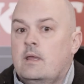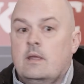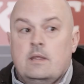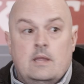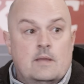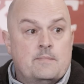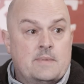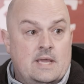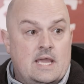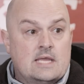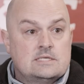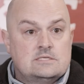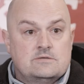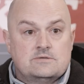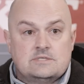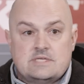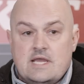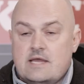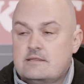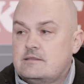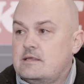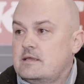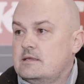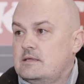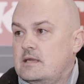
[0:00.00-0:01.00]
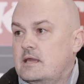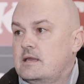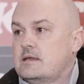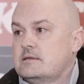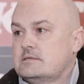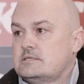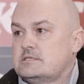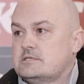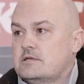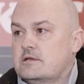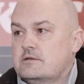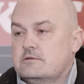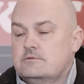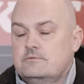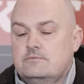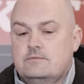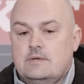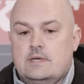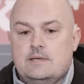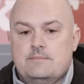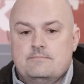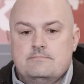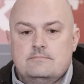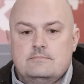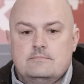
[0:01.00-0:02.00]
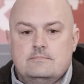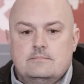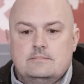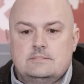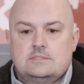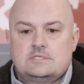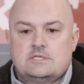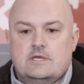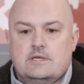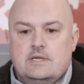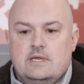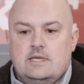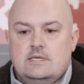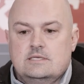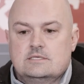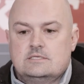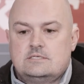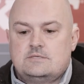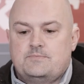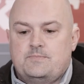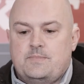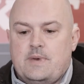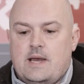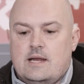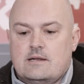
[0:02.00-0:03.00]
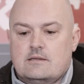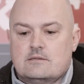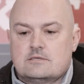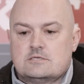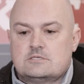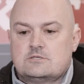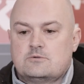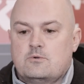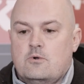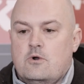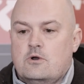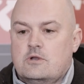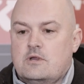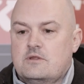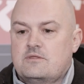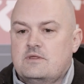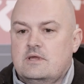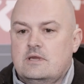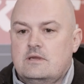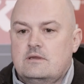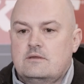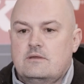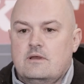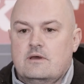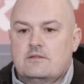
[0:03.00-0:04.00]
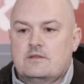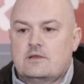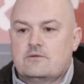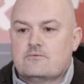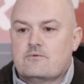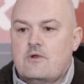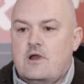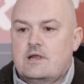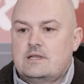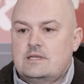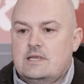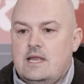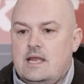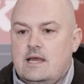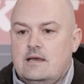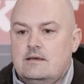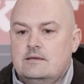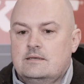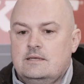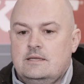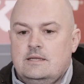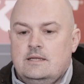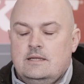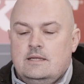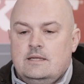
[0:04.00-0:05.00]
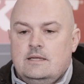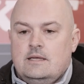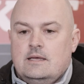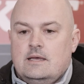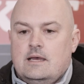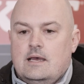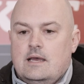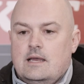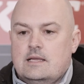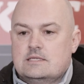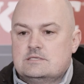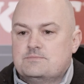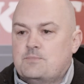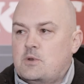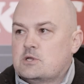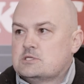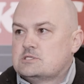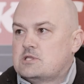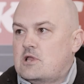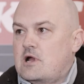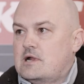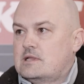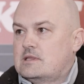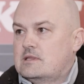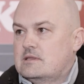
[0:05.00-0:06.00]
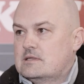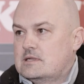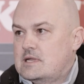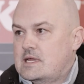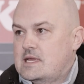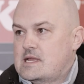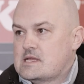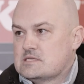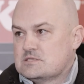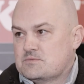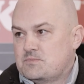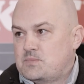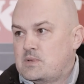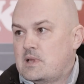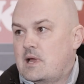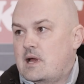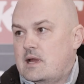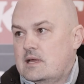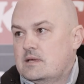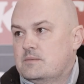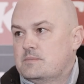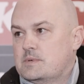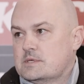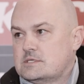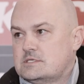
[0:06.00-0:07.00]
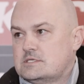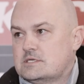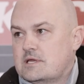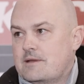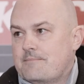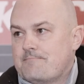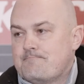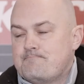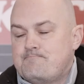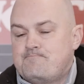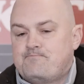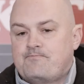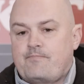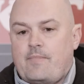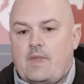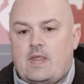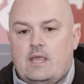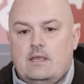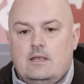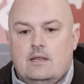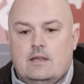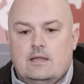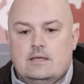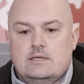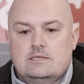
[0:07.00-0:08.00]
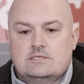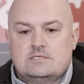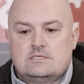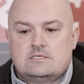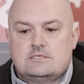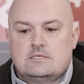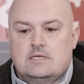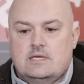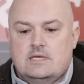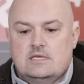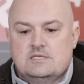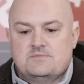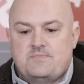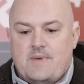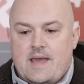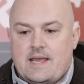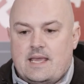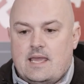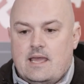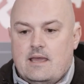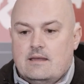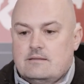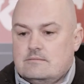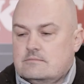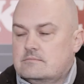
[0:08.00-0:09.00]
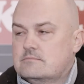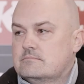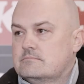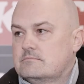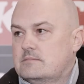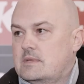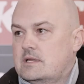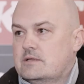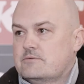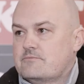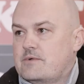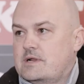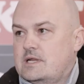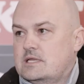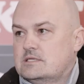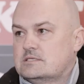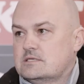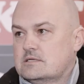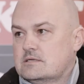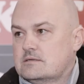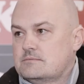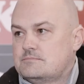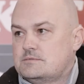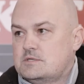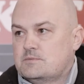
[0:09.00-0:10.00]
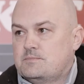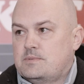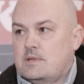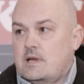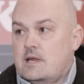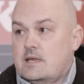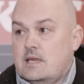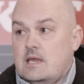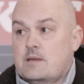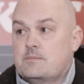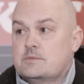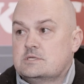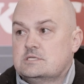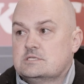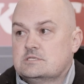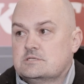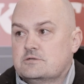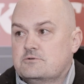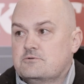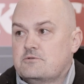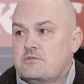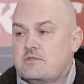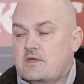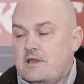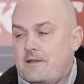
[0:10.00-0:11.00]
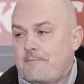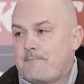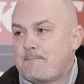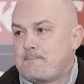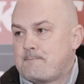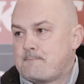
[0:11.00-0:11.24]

Yeah, McKenzie was out there. Yeah, so he's part of the squad. I think right now, it's most likely that he hasn't played, but he's back out and ready to play again, which is a good thing.